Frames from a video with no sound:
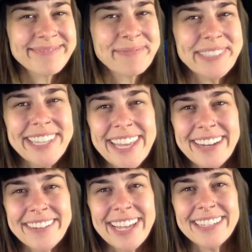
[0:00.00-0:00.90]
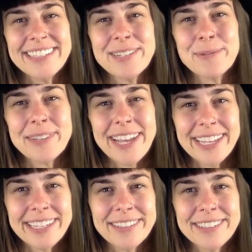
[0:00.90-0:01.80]
Breathe out and
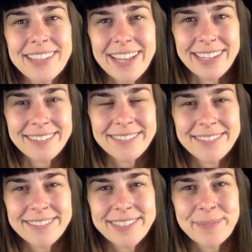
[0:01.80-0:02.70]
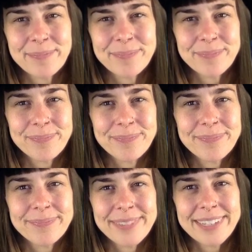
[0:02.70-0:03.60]
unite your life.
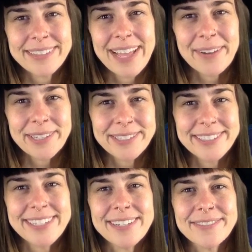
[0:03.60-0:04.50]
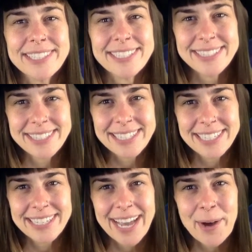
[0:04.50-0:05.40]
Allow yourself to
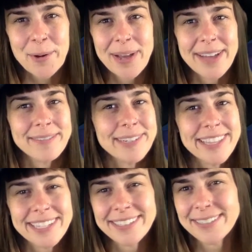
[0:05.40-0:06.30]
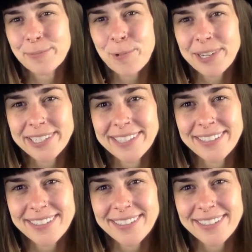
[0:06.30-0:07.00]
see how everything is one.